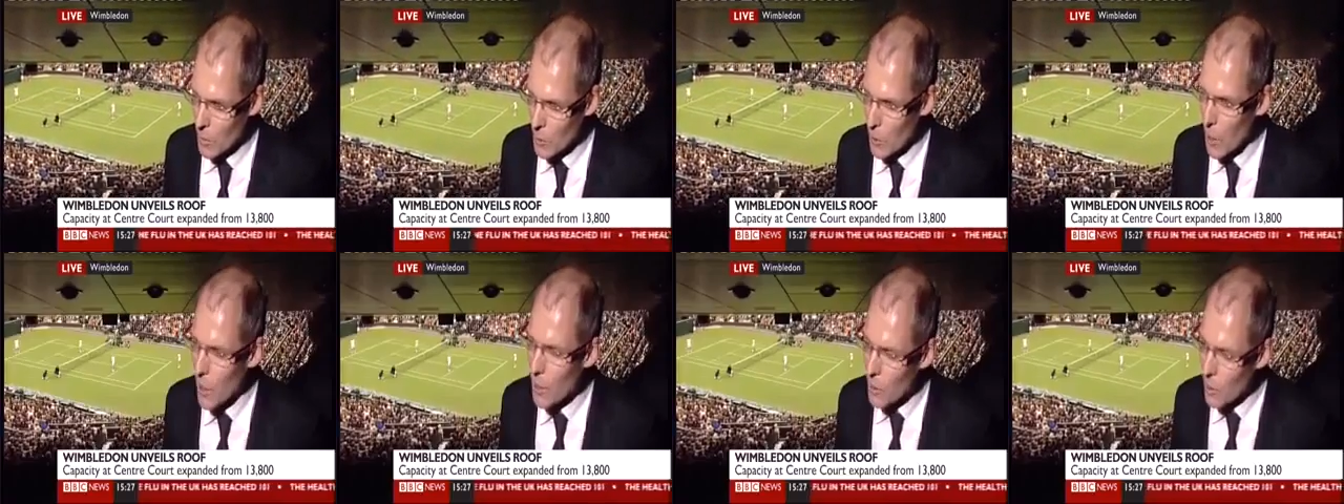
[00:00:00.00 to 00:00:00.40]

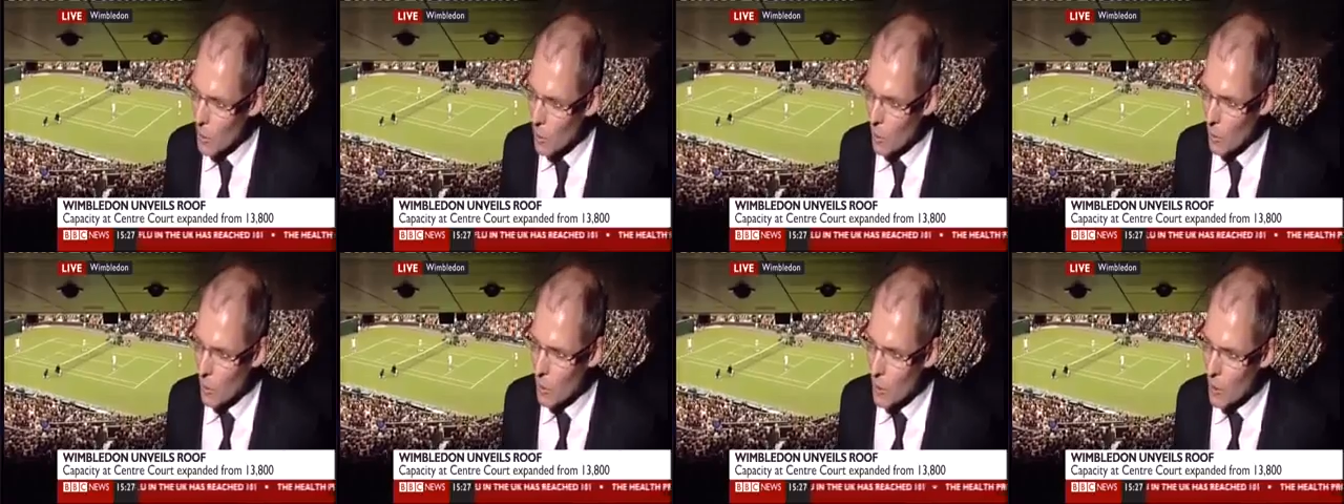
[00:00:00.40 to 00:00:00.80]

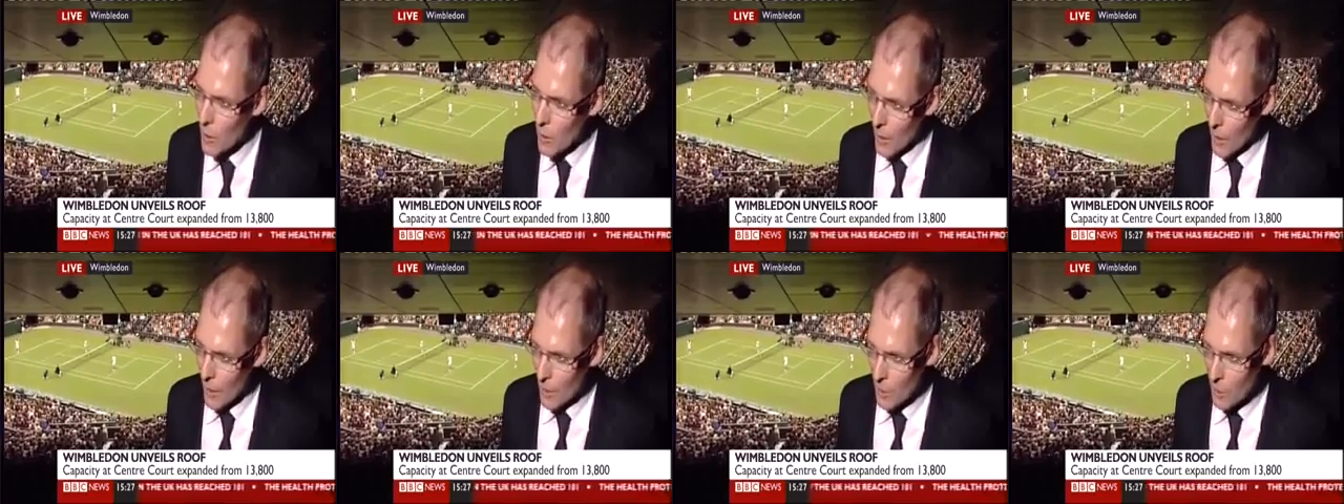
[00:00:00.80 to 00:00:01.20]
gentle,
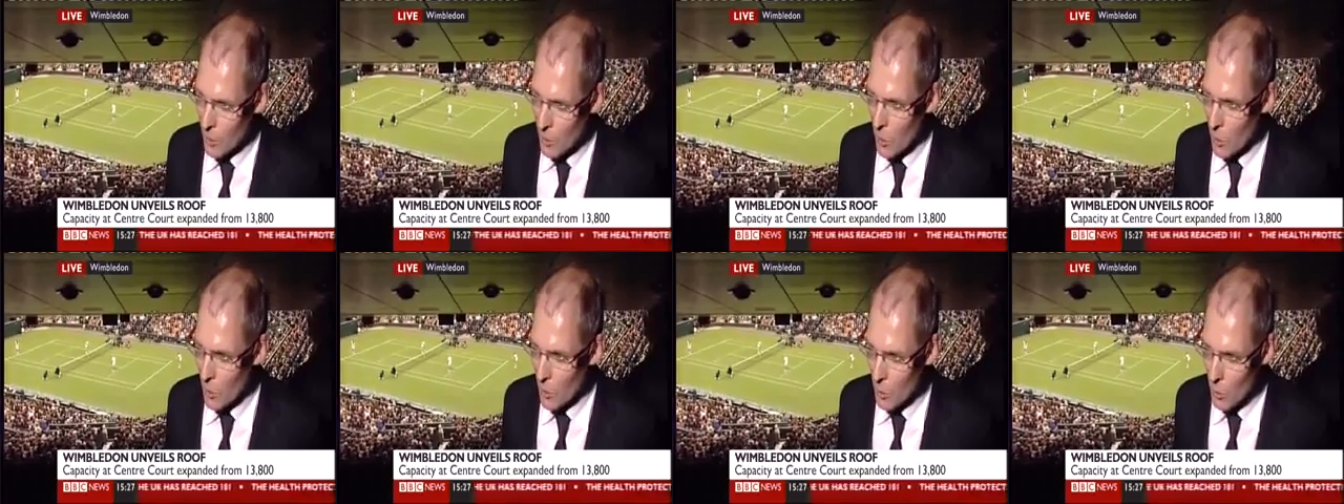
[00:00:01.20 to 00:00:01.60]

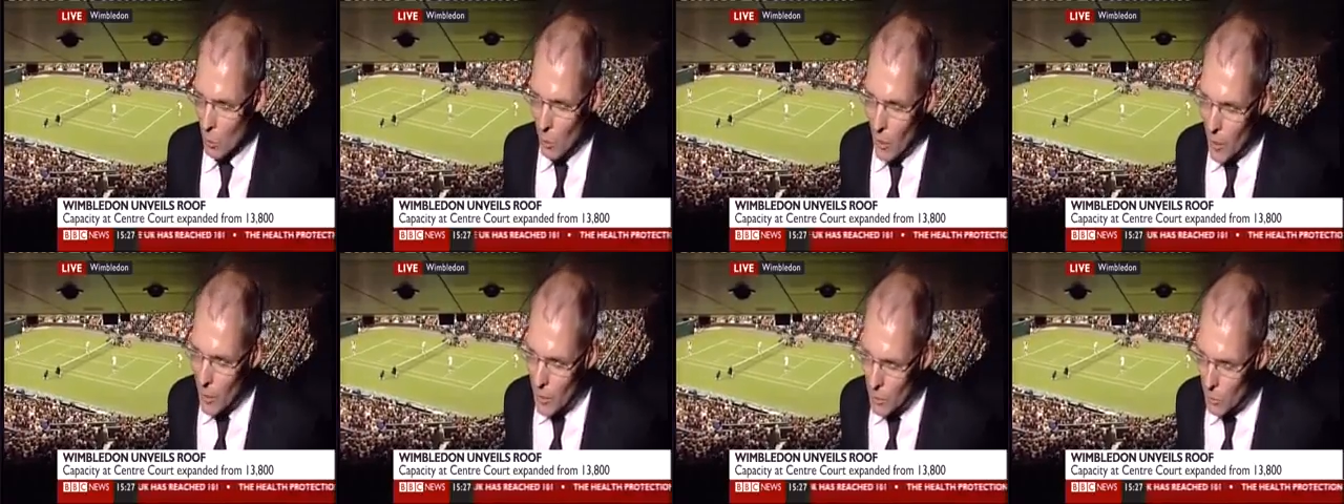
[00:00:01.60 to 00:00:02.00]
and the
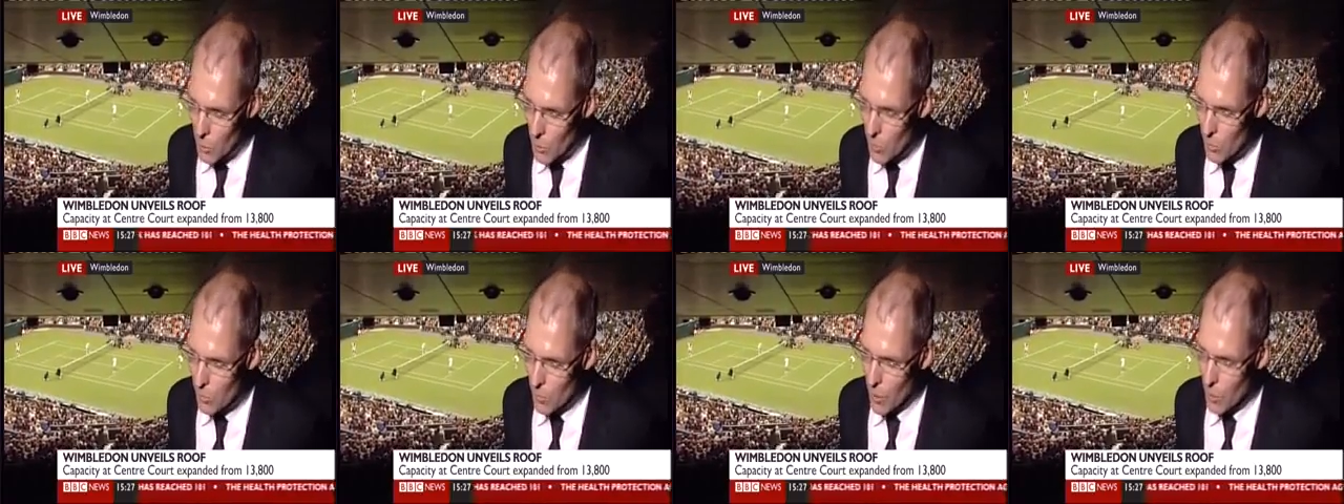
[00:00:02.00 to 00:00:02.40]
way the
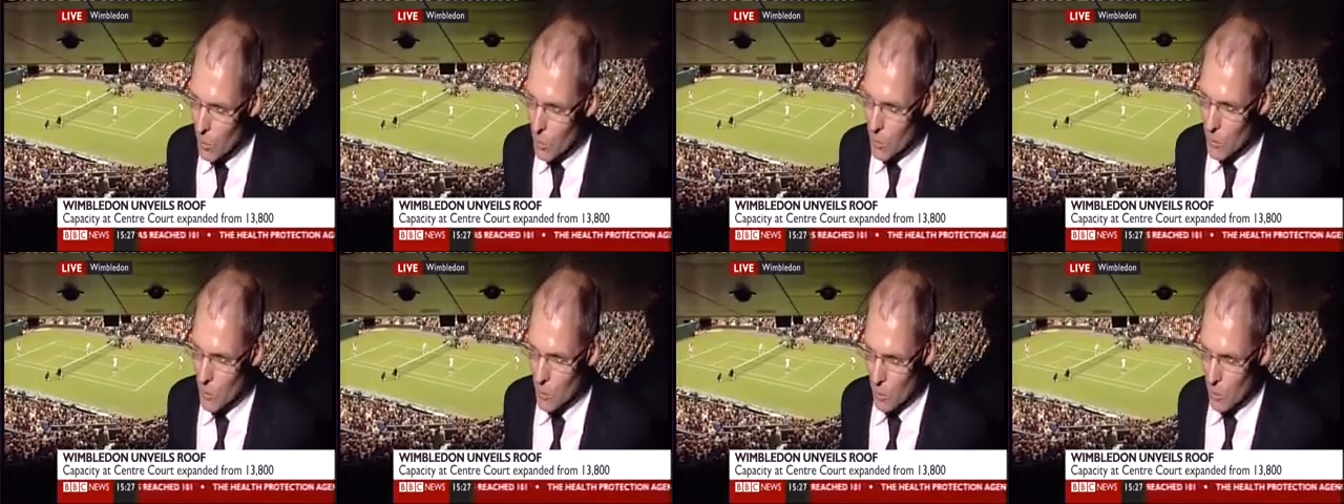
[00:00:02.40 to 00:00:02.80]
roof
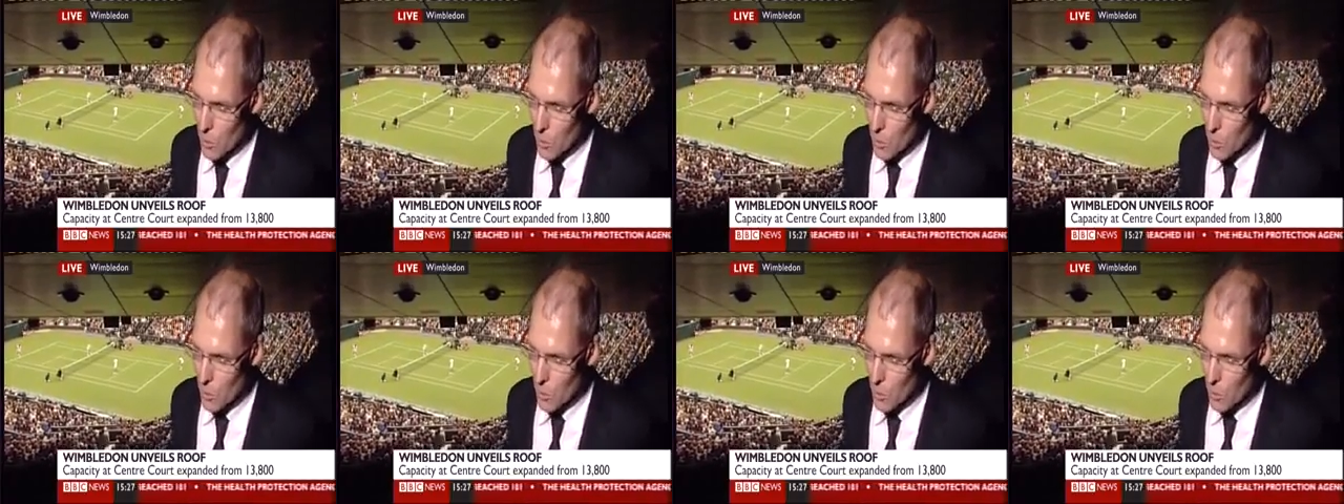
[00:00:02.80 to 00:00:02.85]
opened,